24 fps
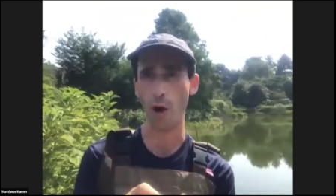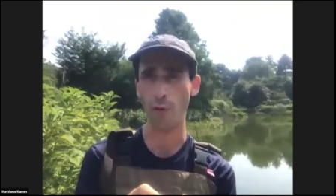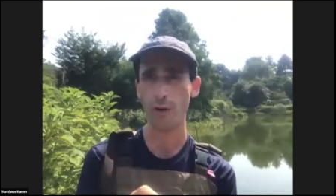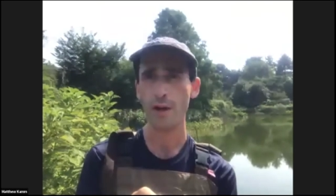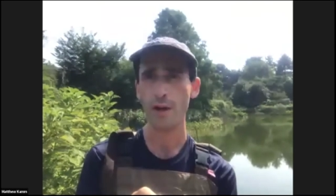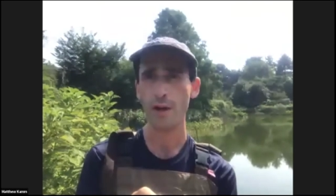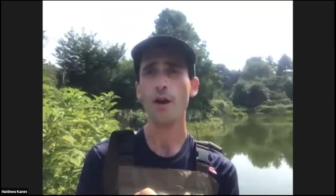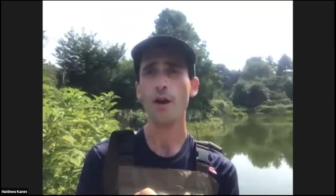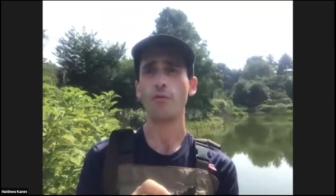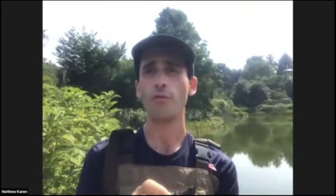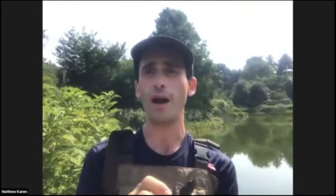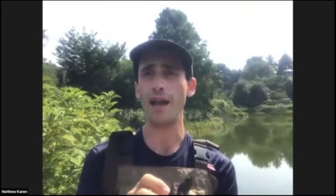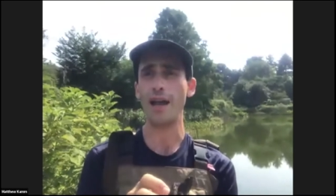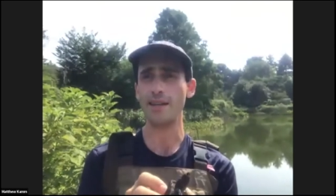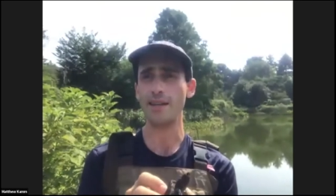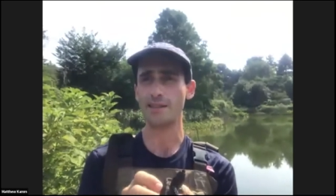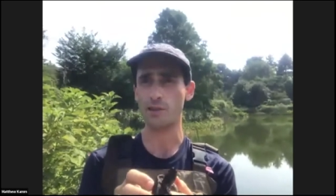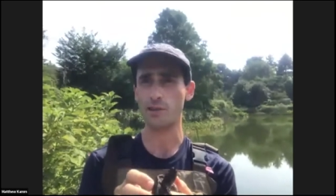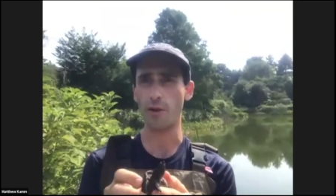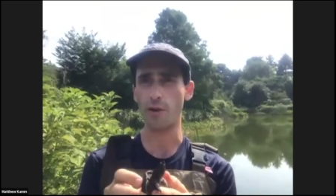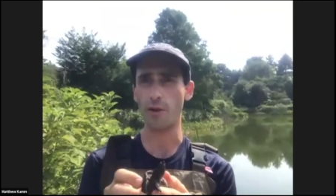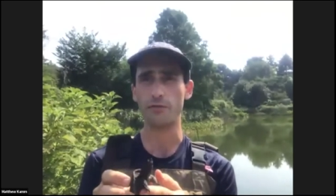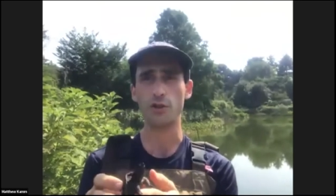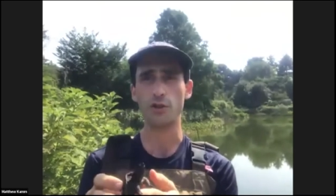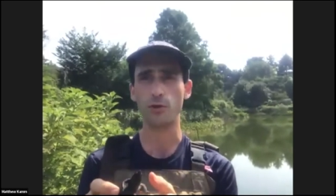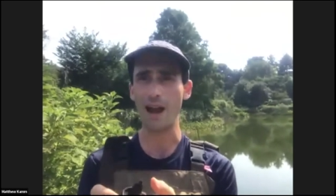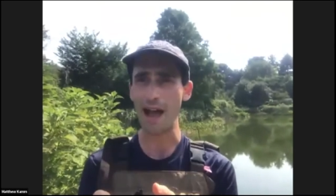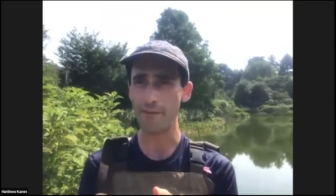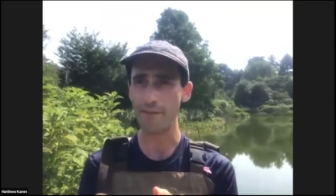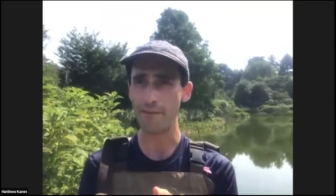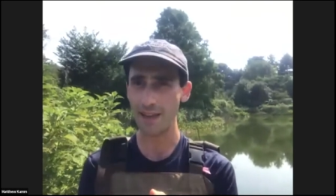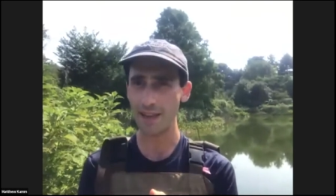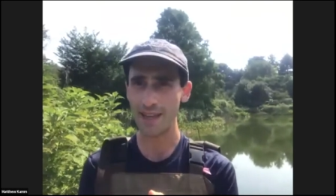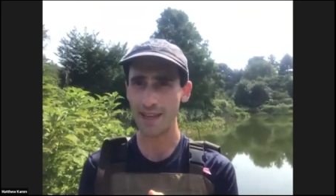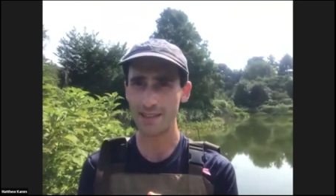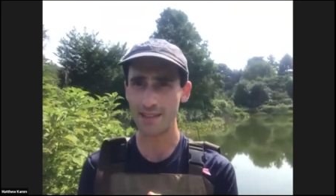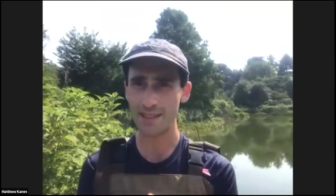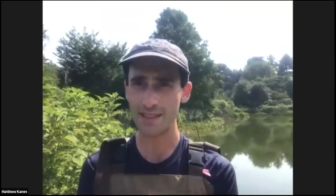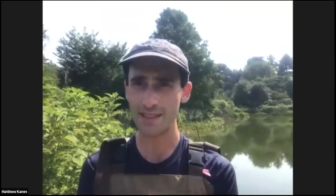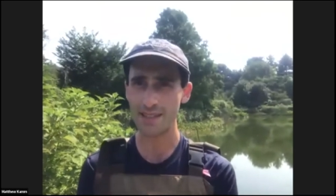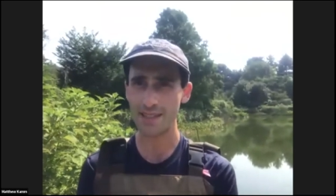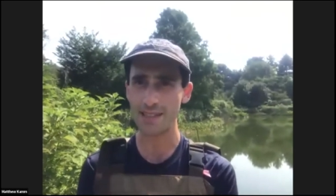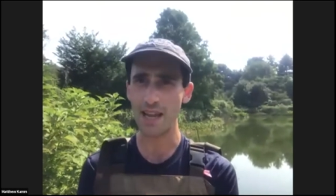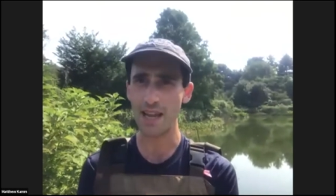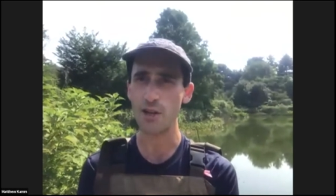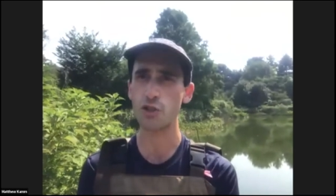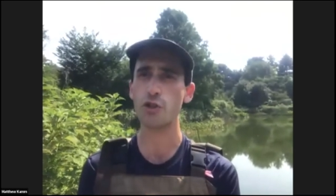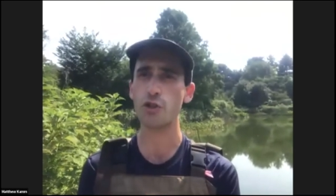right? So if traffic isn't a
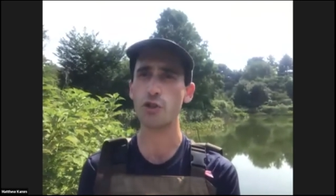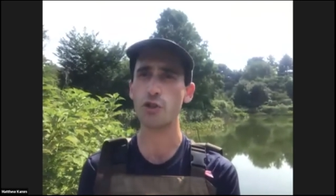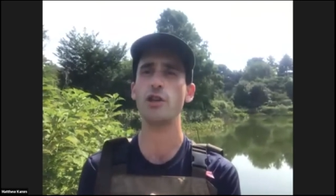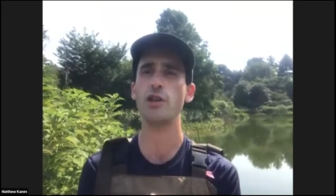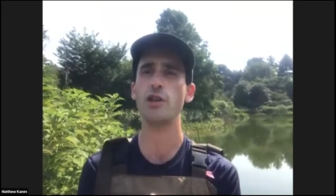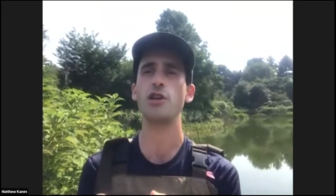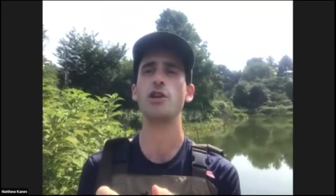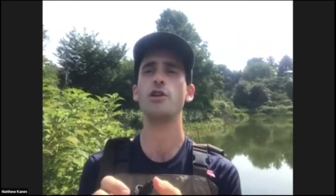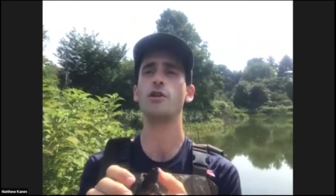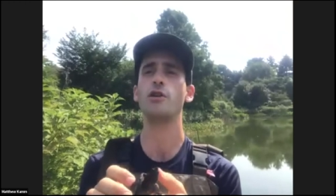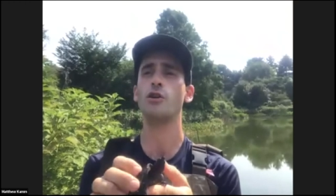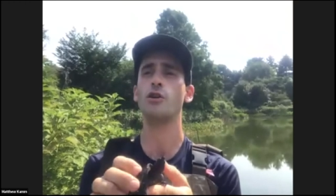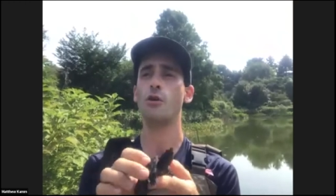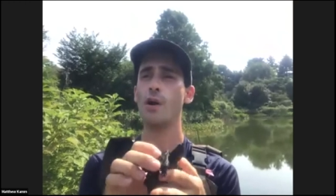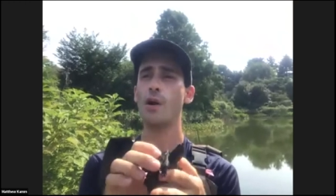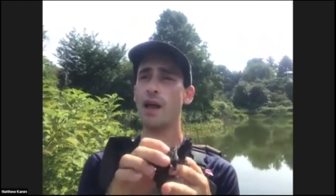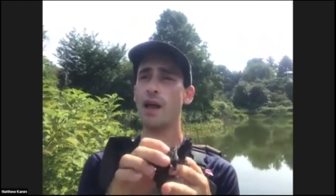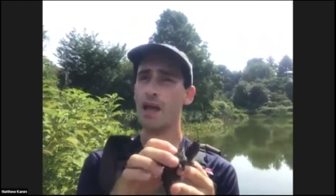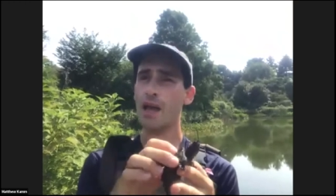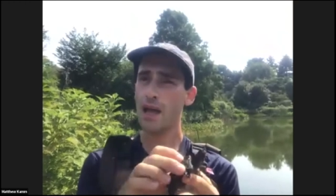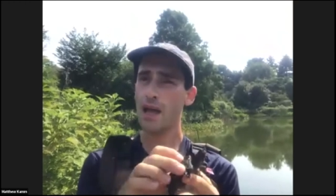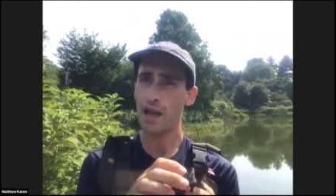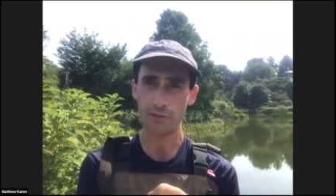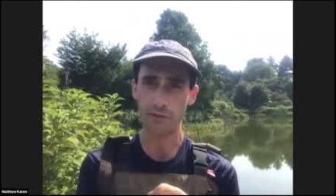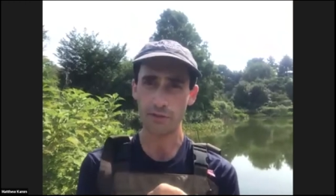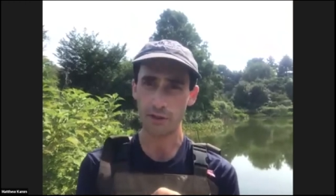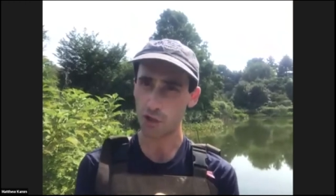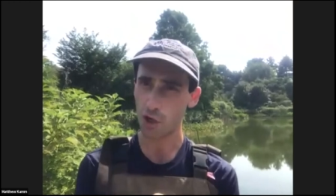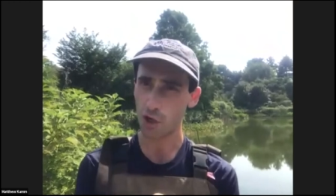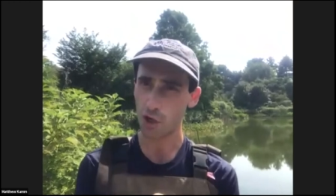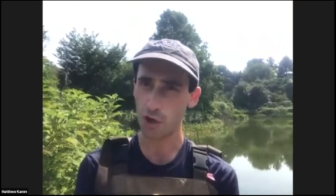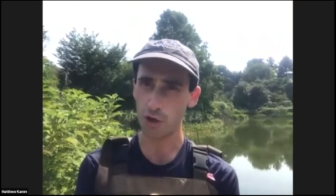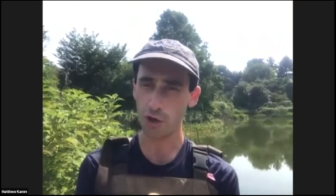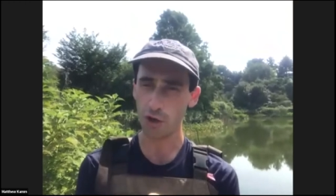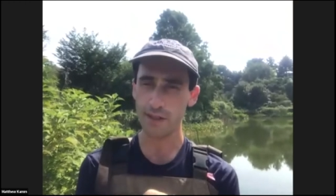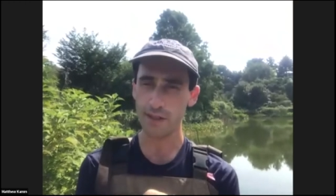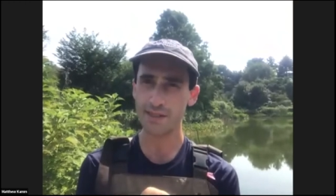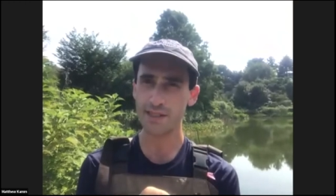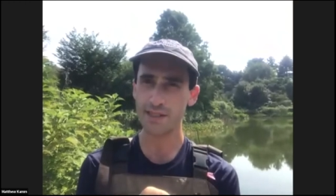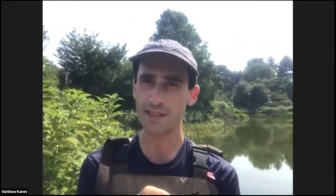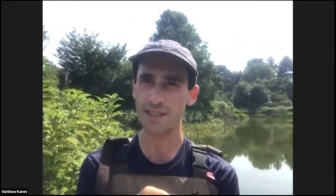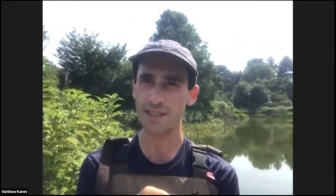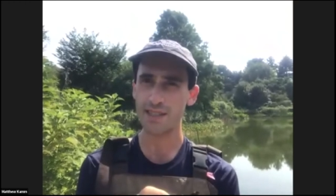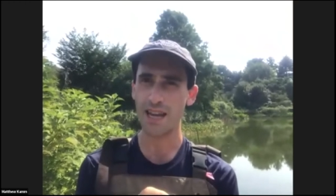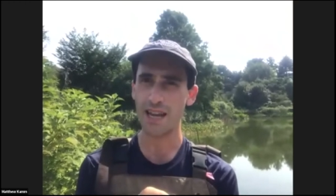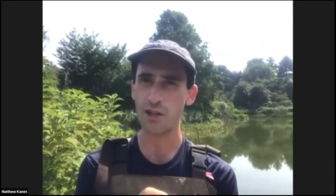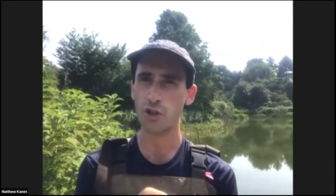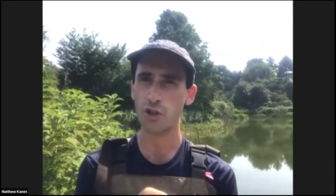danger to you, if the turtle isn't a
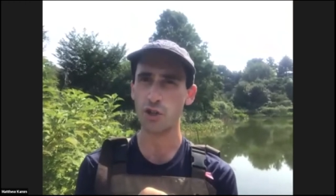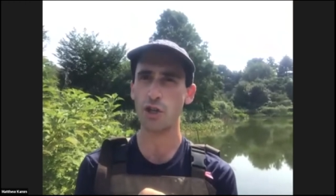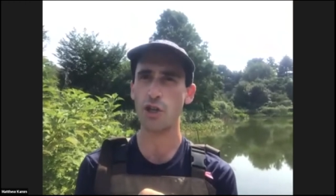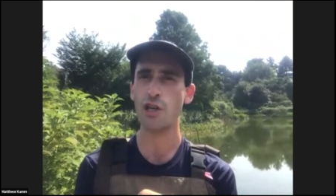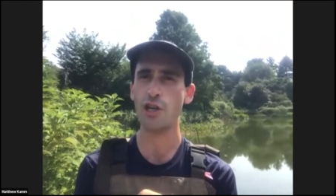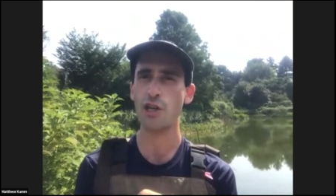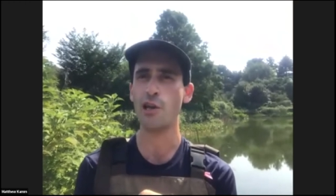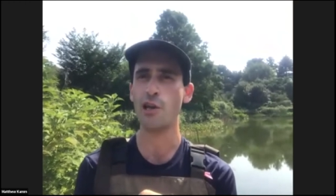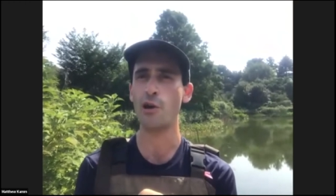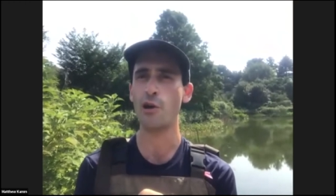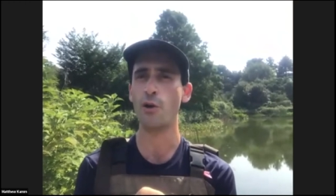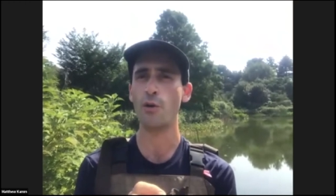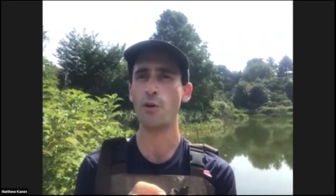danger to you,